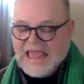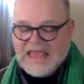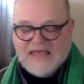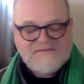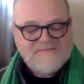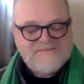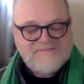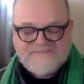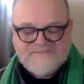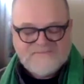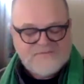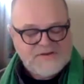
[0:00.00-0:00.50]

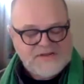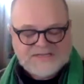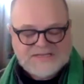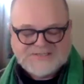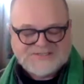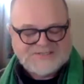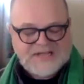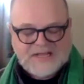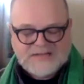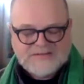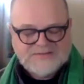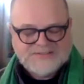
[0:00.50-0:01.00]
every
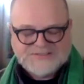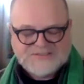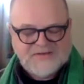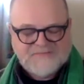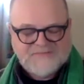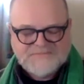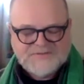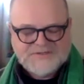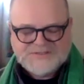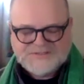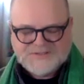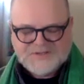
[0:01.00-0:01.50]
sense
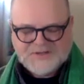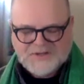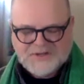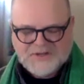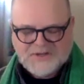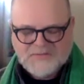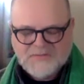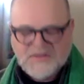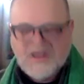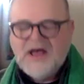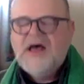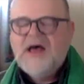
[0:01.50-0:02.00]
of the
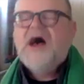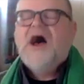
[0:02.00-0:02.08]
term.